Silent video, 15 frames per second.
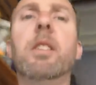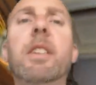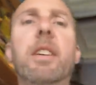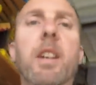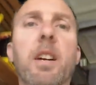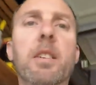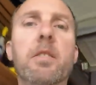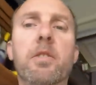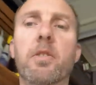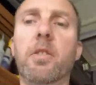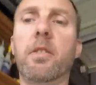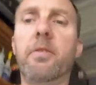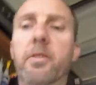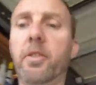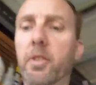guys, so
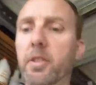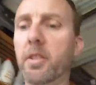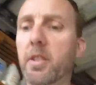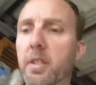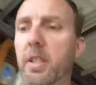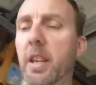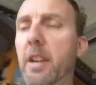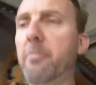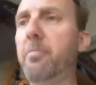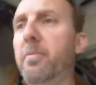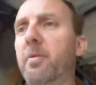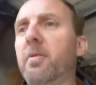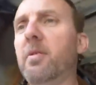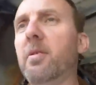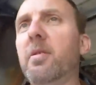the first step
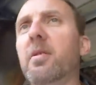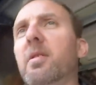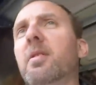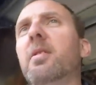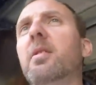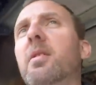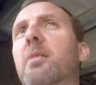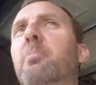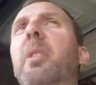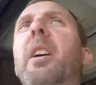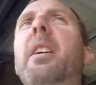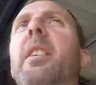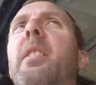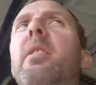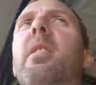in
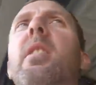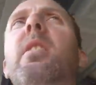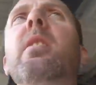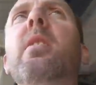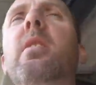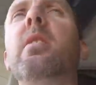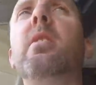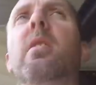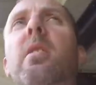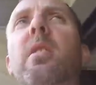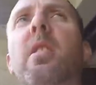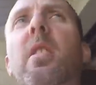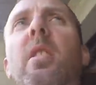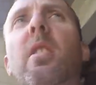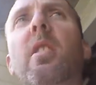my
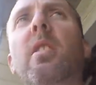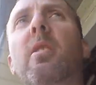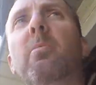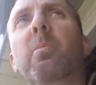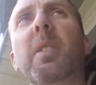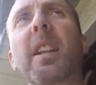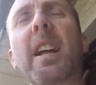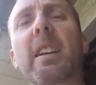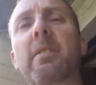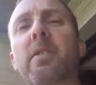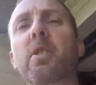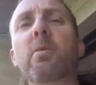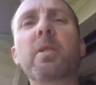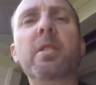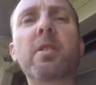
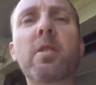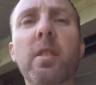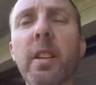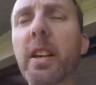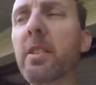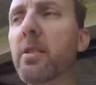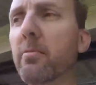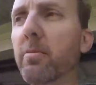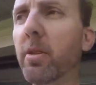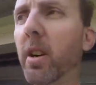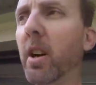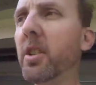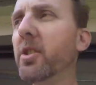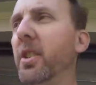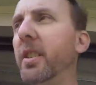BlackVue installation
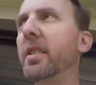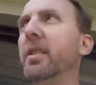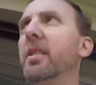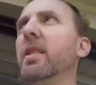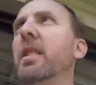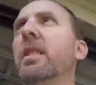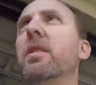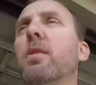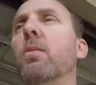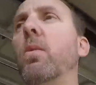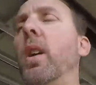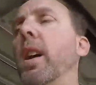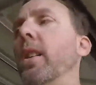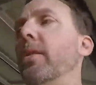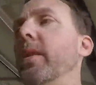project is the
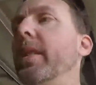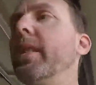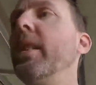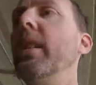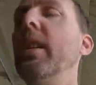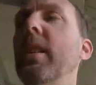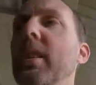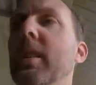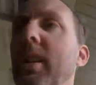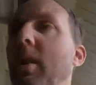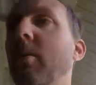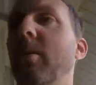wiring. I